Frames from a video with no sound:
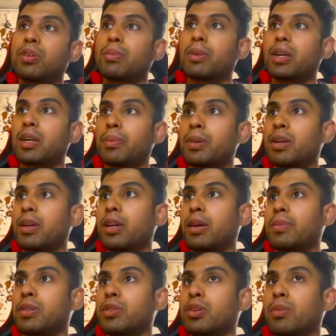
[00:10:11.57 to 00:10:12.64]
multiple under
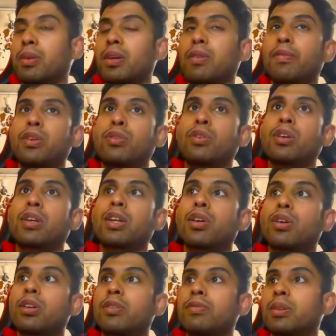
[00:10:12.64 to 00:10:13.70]
Amazon, but we do not need
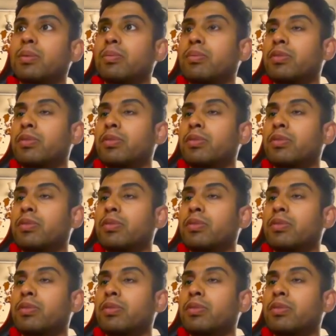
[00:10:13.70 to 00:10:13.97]
all of them.